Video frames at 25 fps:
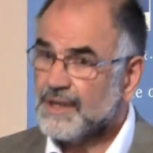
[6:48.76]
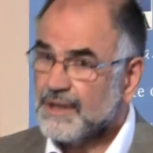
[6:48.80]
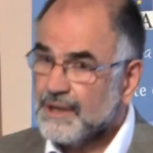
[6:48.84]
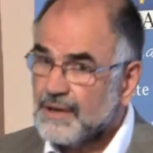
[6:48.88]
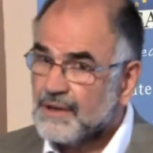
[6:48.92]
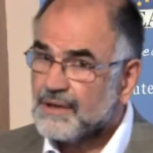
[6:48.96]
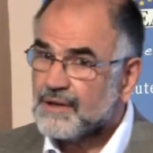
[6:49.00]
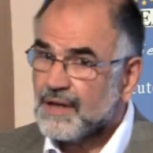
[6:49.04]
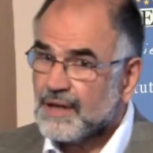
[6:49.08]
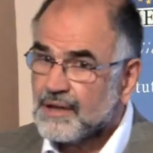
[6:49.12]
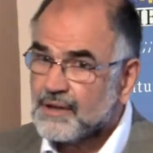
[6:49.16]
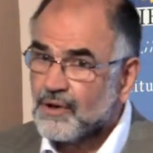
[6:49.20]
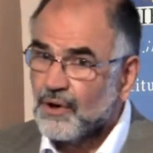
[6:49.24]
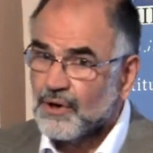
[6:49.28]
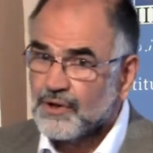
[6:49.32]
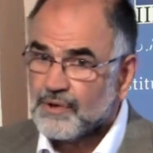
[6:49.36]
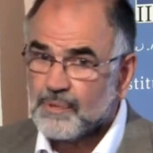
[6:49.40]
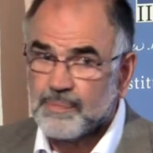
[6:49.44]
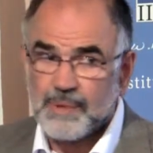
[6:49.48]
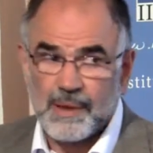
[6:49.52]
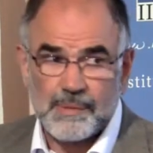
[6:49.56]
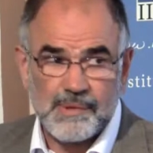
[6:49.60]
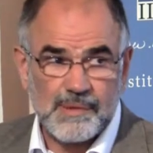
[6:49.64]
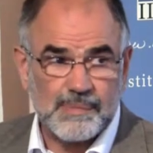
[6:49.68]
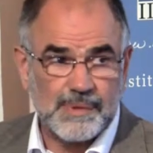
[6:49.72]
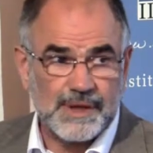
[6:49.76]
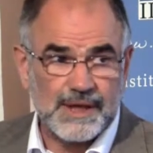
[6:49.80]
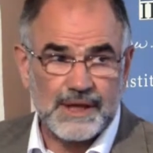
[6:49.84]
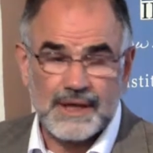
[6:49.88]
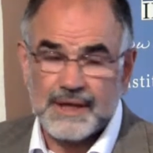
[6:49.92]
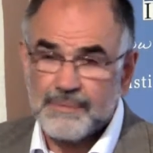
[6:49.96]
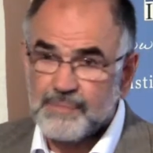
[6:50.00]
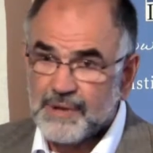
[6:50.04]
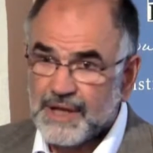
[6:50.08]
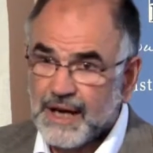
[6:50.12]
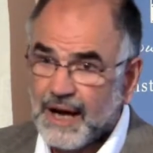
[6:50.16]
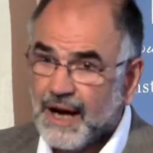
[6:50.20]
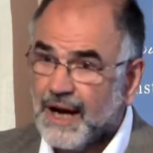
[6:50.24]
is going to perhaps be
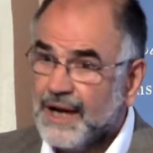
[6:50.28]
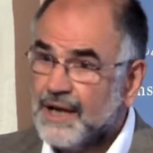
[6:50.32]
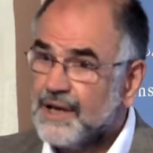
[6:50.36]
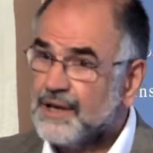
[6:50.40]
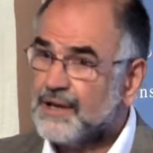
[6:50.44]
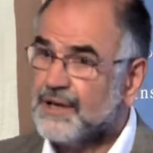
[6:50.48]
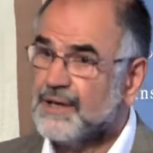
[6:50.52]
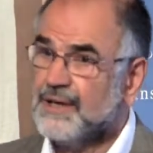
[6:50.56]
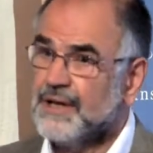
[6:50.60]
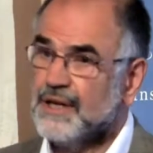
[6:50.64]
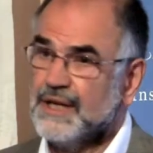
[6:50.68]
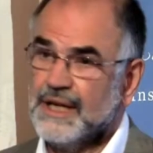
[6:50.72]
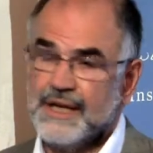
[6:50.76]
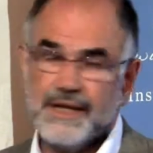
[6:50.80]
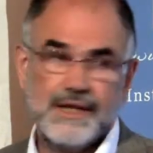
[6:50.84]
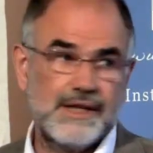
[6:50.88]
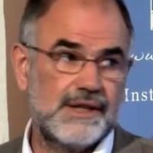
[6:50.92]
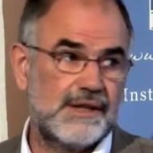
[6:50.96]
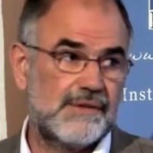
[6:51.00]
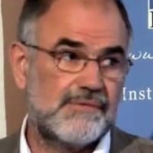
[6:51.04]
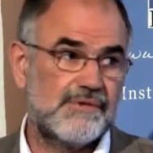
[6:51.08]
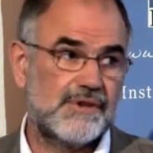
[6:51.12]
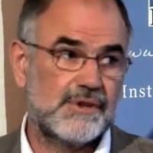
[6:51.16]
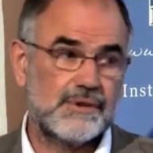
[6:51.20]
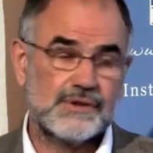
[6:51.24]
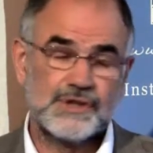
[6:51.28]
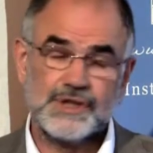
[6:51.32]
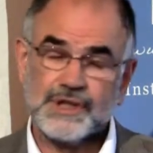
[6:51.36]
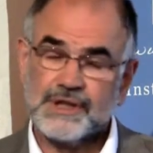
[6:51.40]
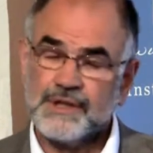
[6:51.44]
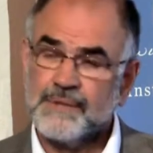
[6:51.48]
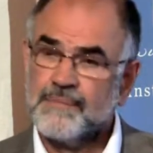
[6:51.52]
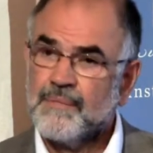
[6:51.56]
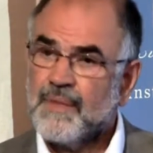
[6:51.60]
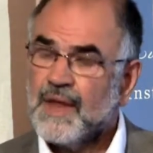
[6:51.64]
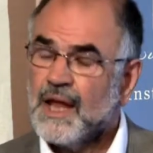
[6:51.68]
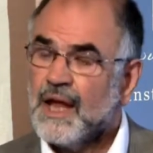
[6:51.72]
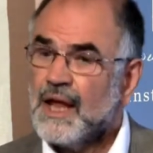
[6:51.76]
higher in the future,